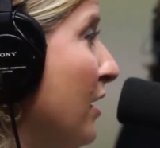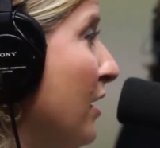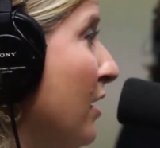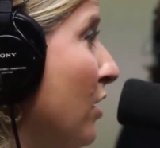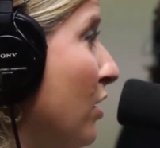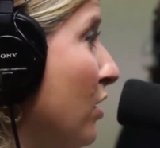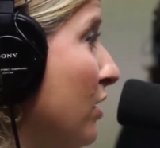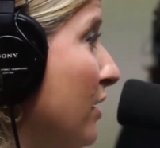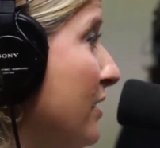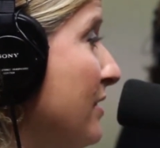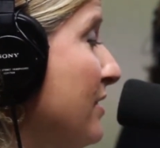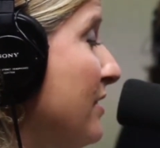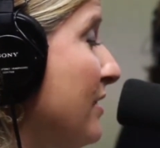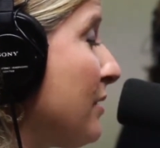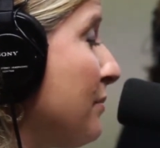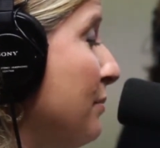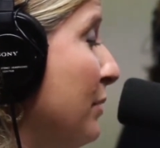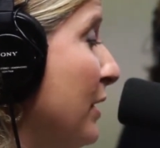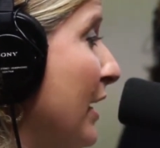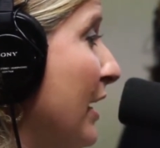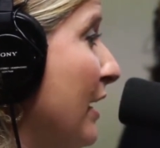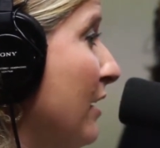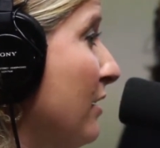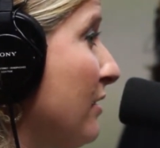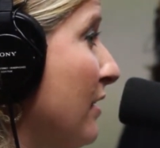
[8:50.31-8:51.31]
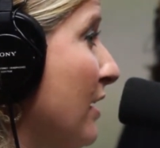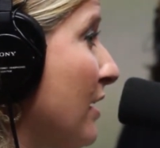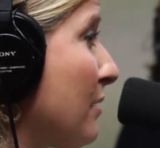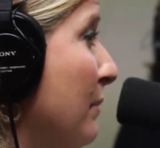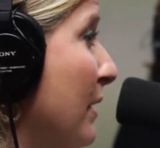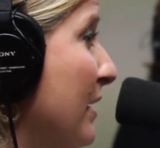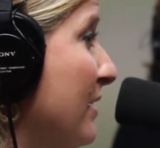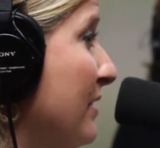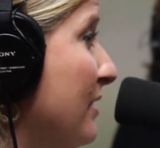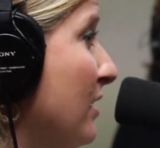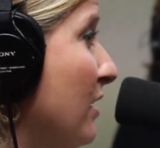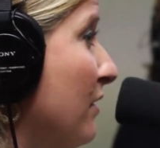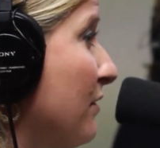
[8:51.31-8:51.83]
A holistic planner like
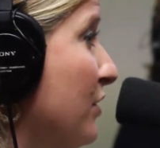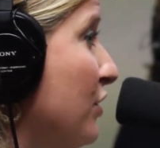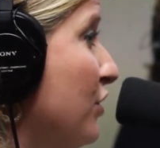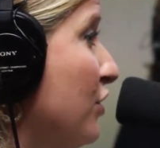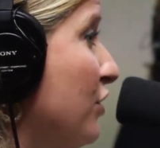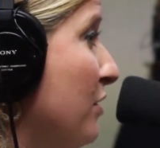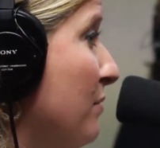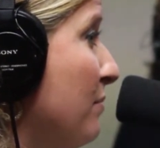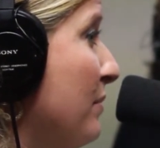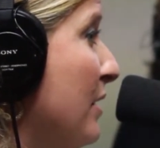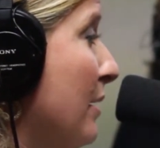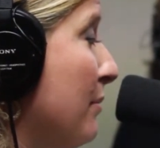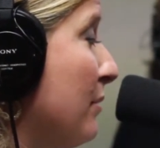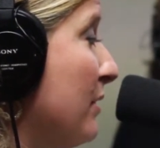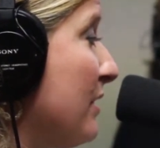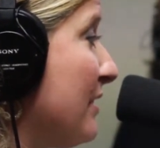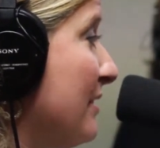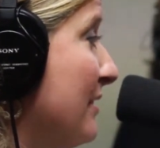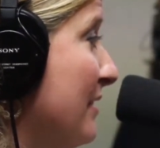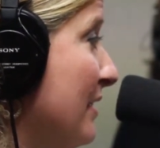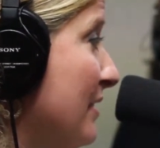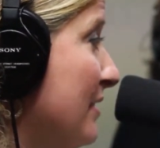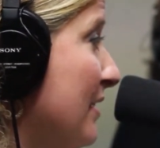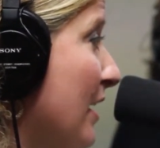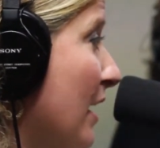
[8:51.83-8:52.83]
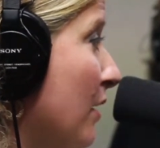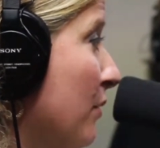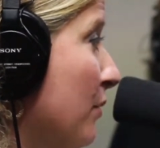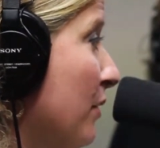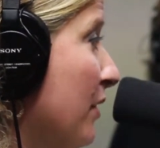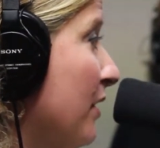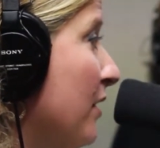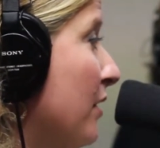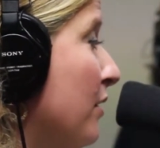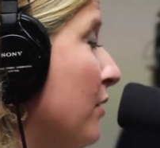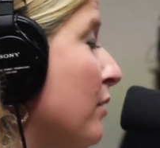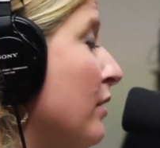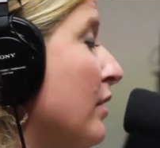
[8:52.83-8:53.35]
myself should be able to sit down
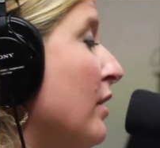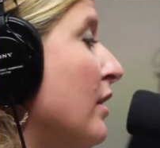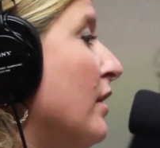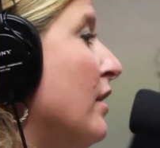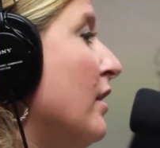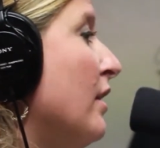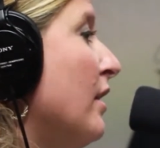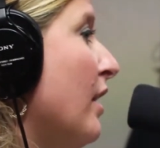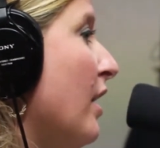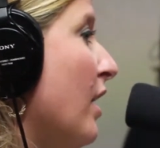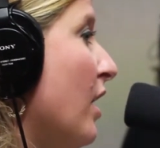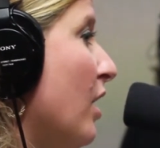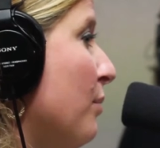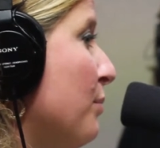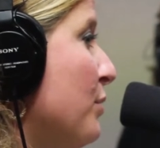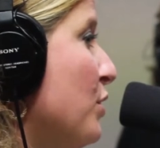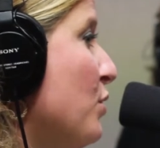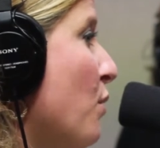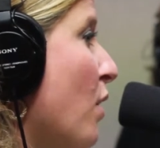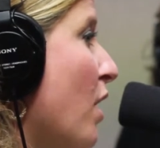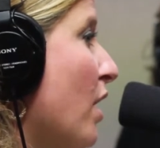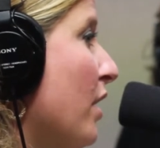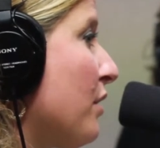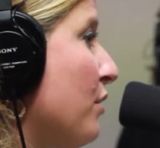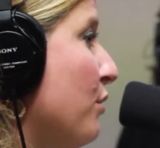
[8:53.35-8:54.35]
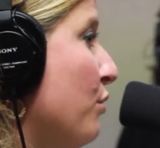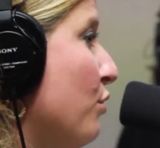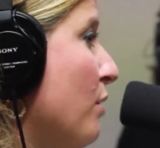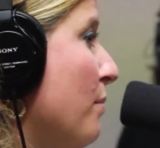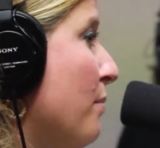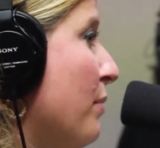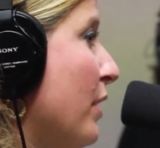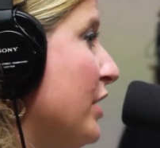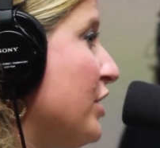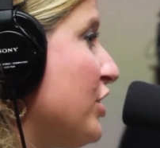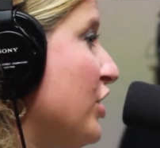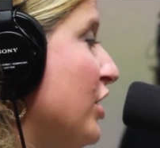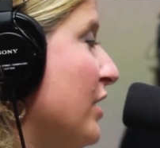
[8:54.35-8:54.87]
with you, help you walk through a
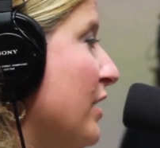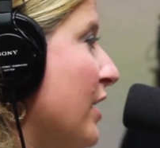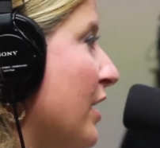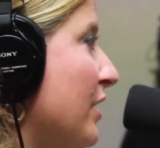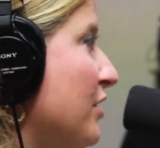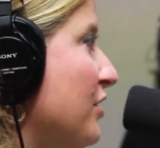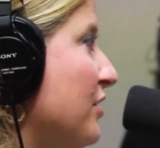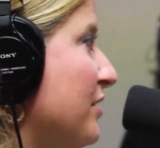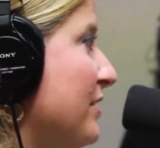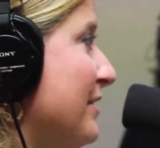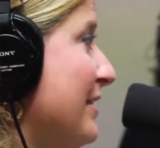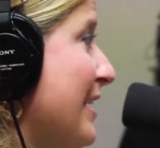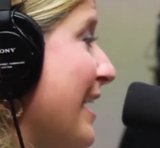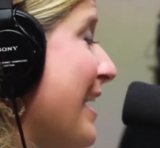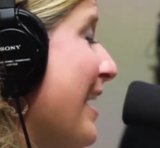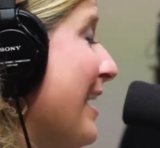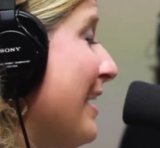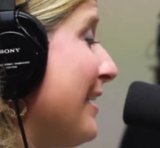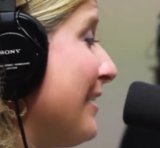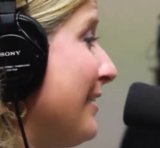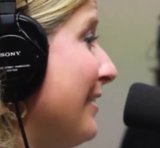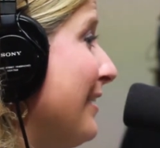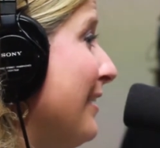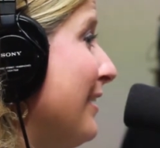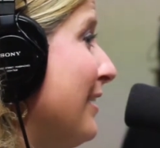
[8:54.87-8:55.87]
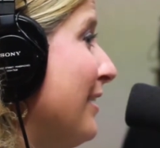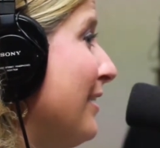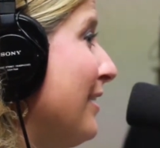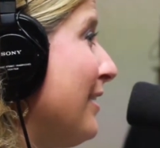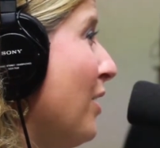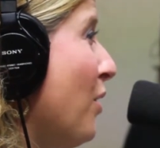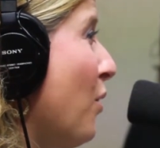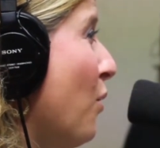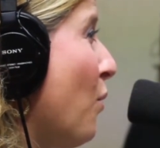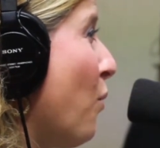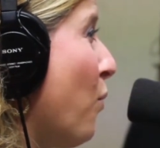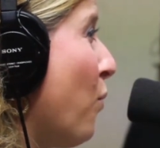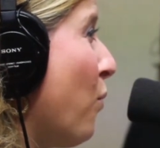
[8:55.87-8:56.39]
budget and understand
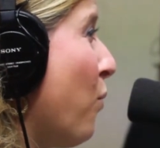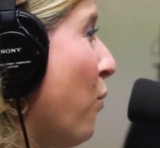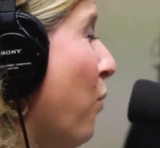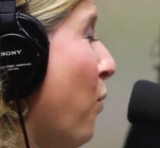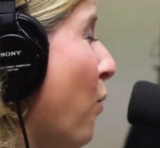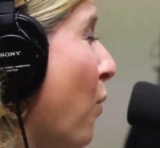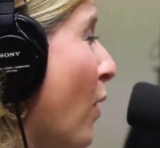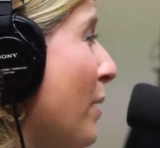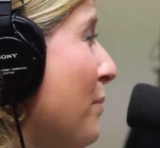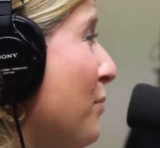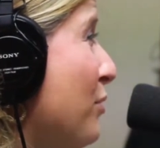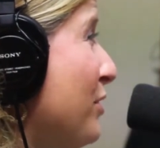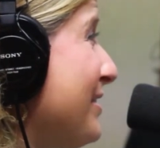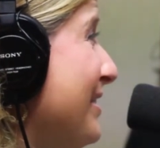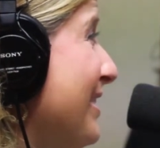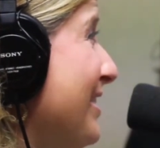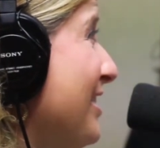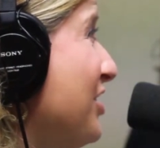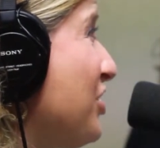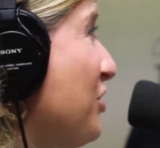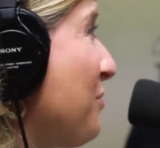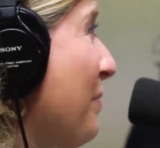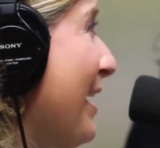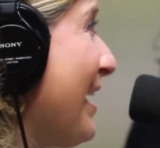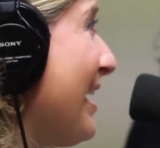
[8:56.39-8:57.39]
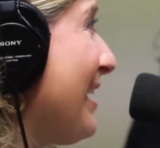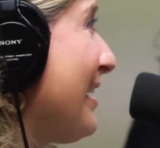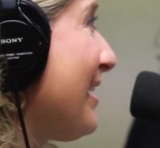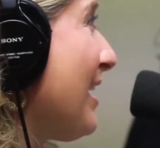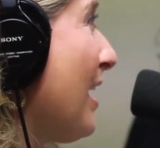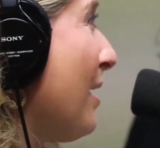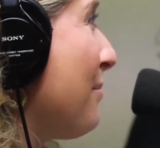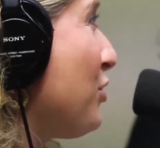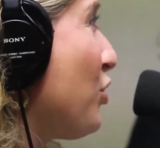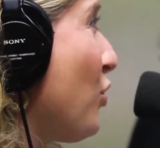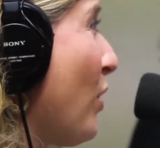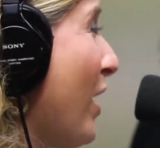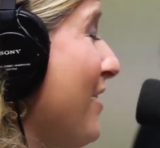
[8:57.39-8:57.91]
what percentage of my
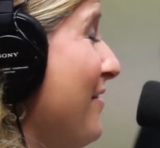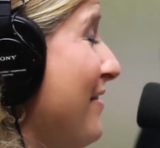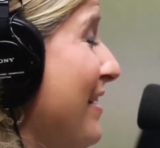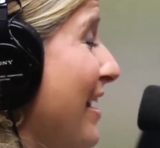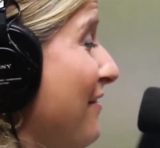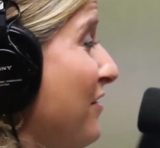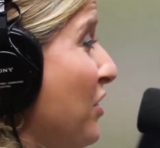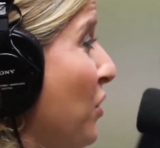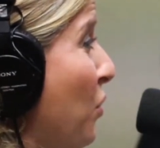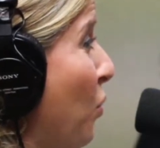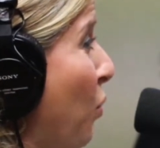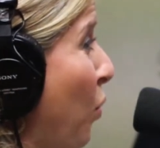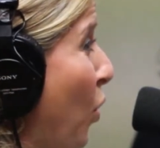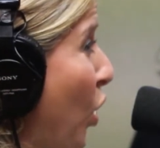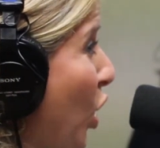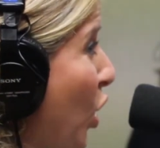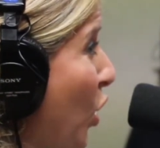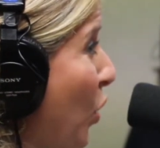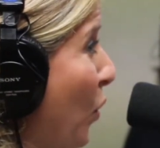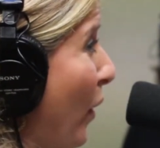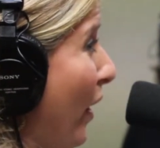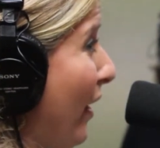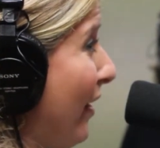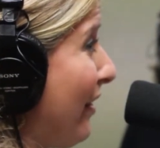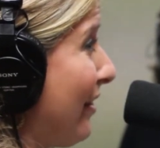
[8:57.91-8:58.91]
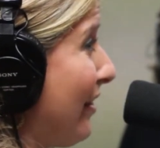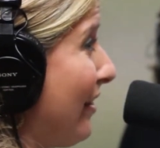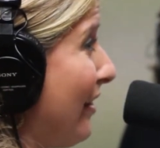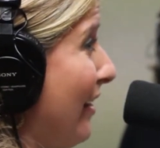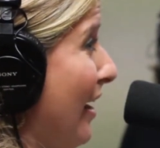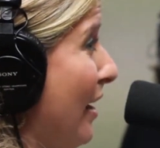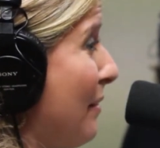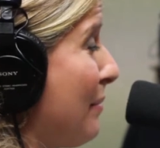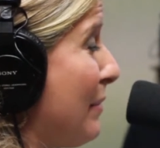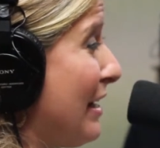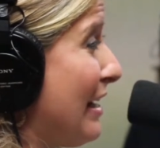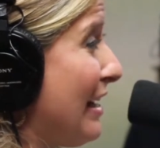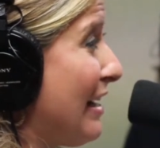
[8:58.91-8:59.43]
income do I even have to work with.
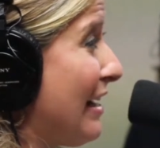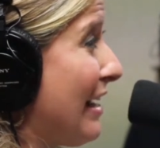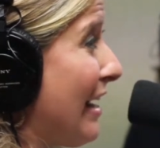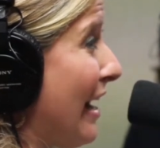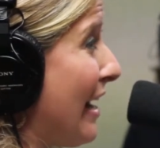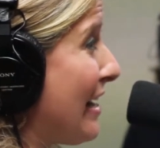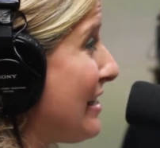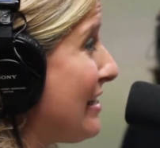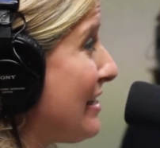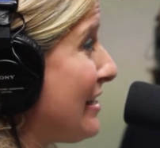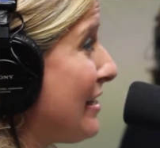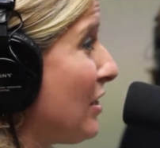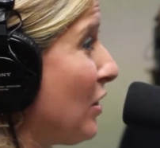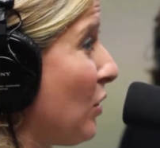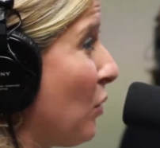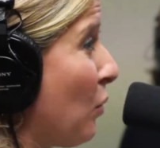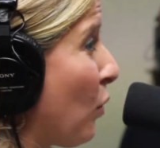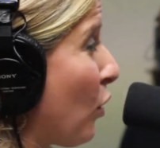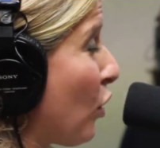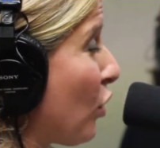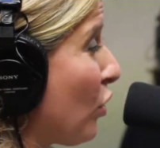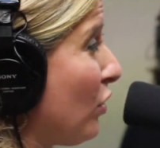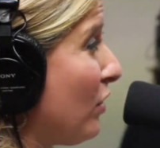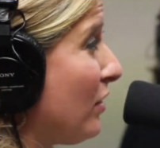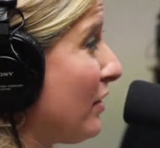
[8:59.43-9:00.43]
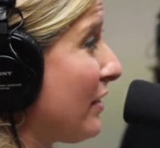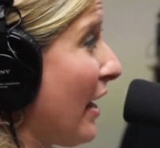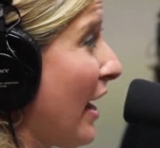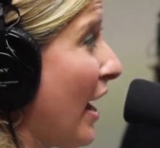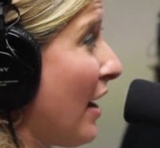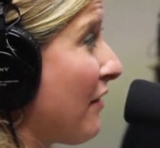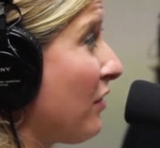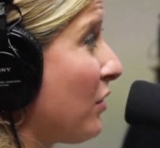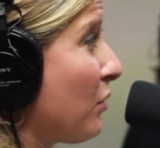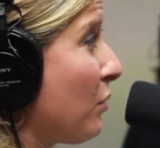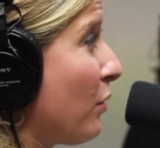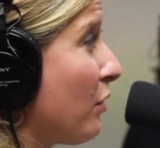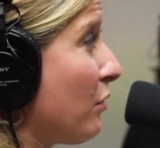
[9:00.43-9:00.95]
I mean, in an ideal world,
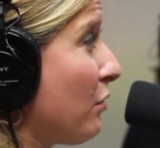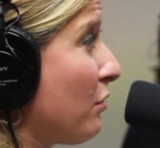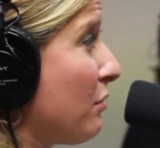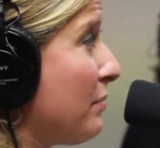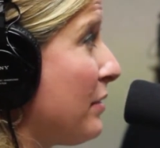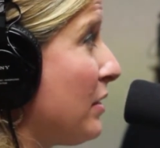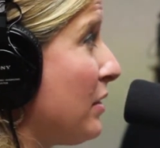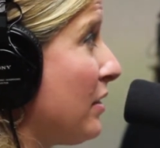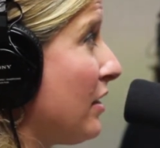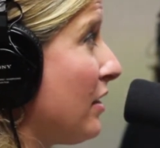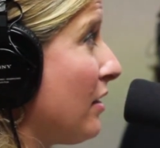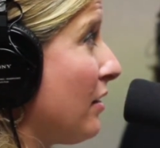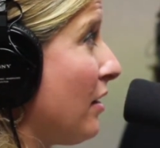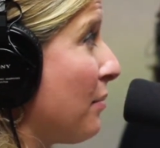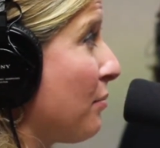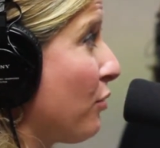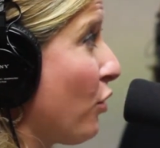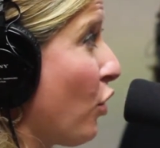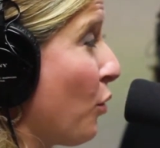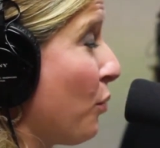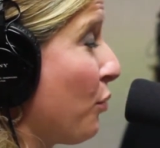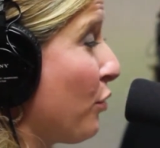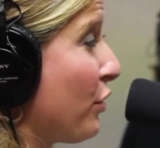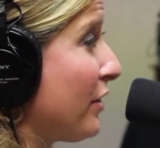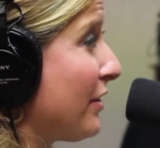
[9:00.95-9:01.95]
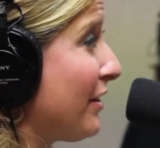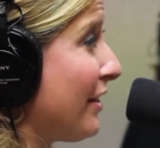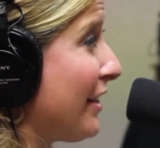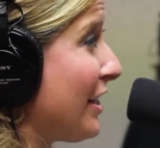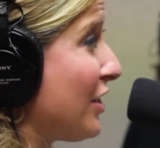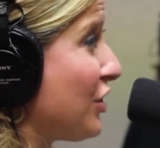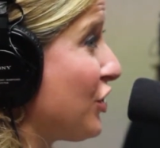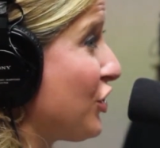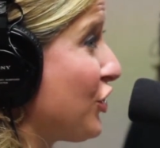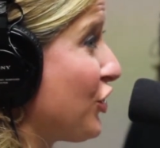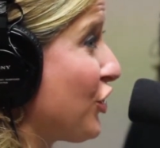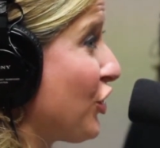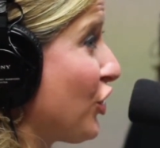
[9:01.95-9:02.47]
everyone would be appropriately
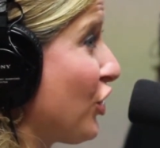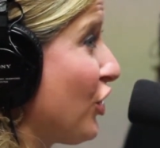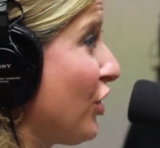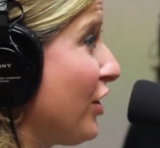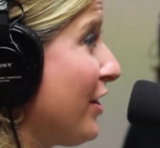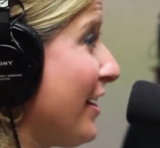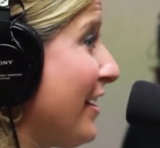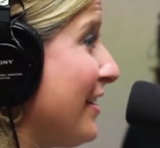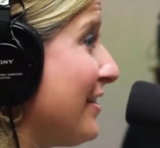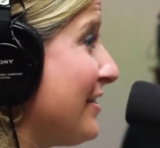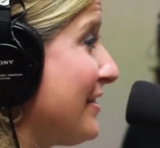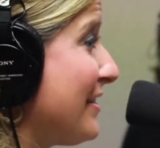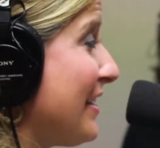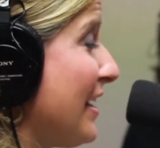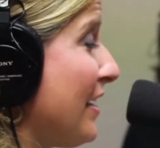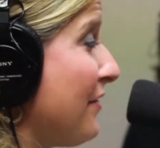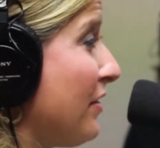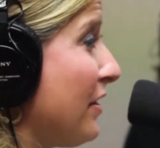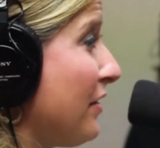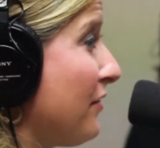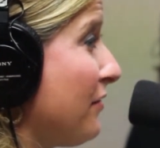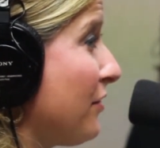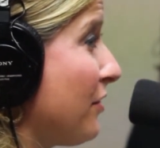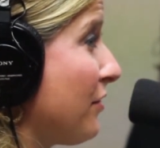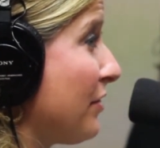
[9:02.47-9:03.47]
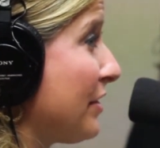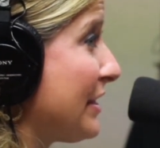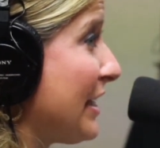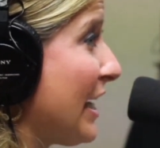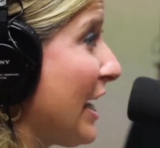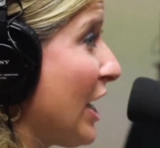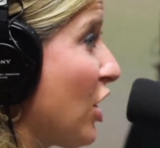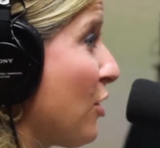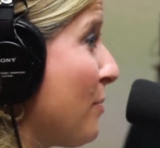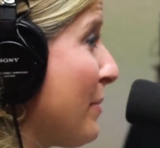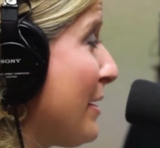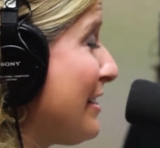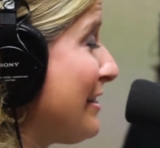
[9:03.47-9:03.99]
insured and saving for
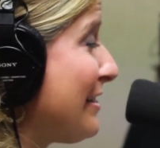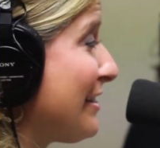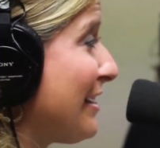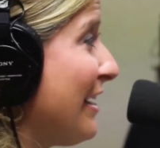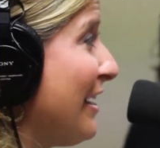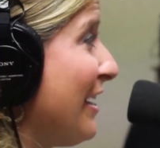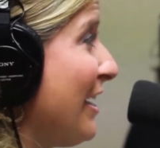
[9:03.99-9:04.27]
retirement